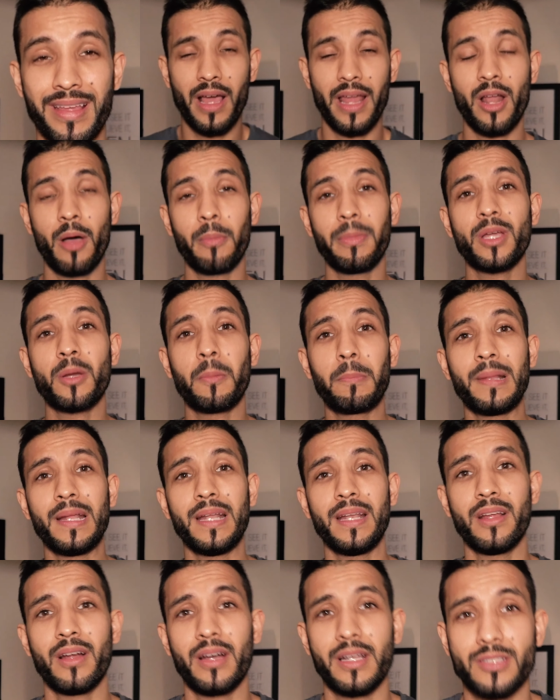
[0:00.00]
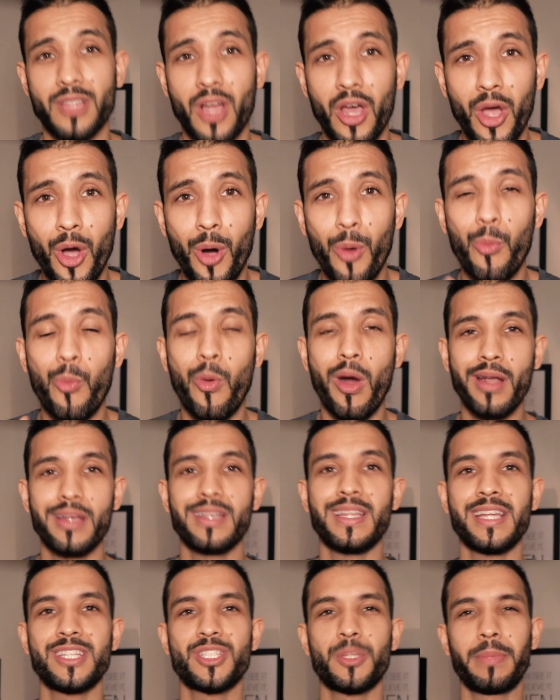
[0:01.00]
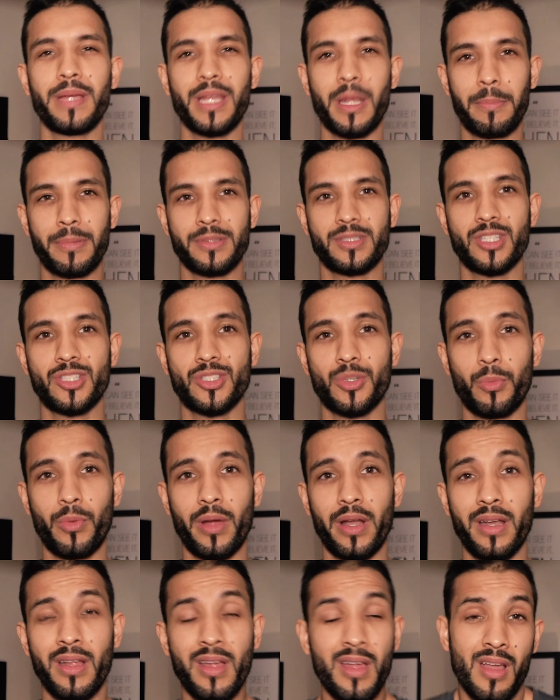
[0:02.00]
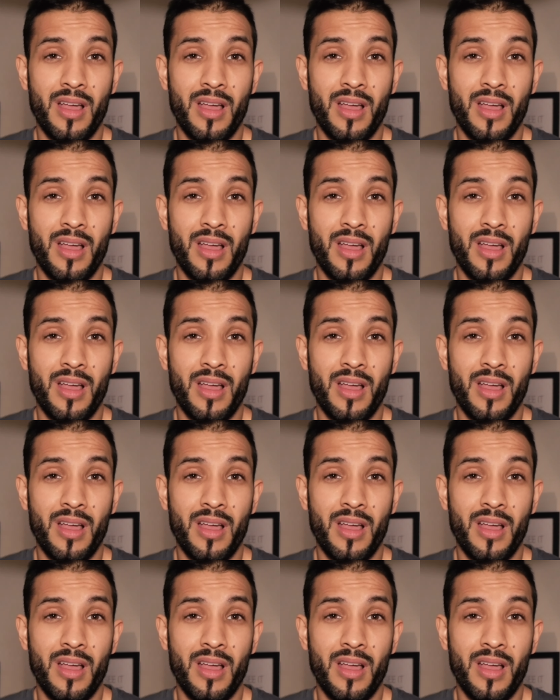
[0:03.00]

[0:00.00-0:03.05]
And I'll be completely honest, I hope one day to be in a position when